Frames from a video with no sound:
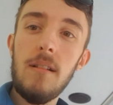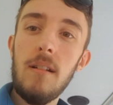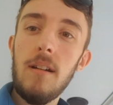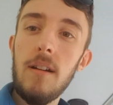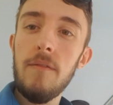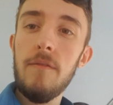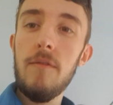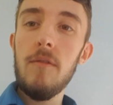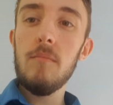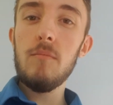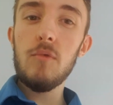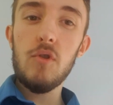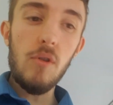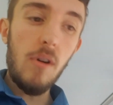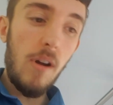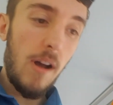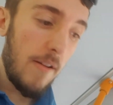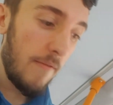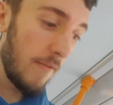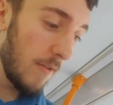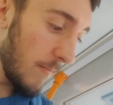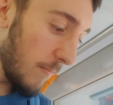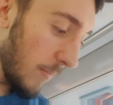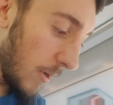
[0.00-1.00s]
like from
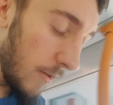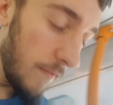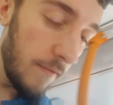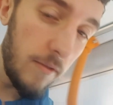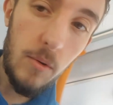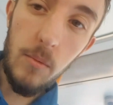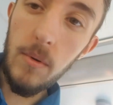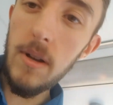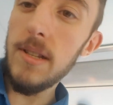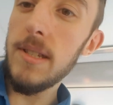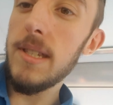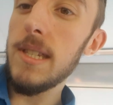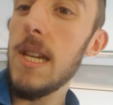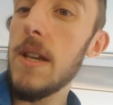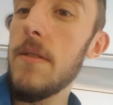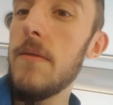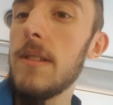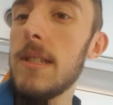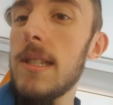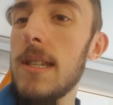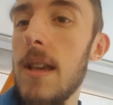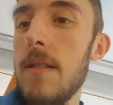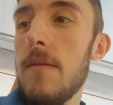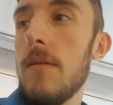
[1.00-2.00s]
driving both the
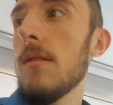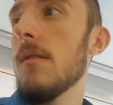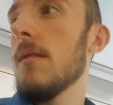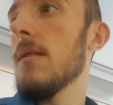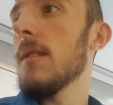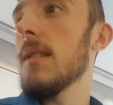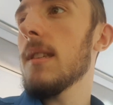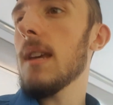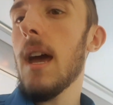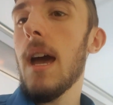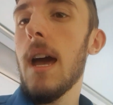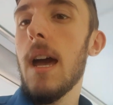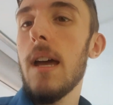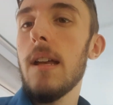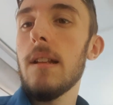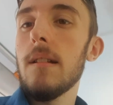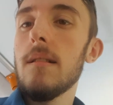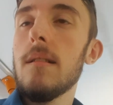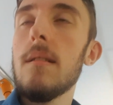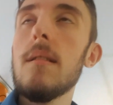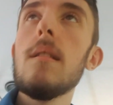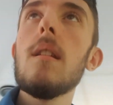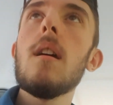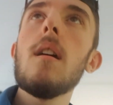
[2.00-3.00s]
177s
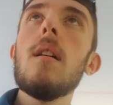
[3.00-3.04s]
and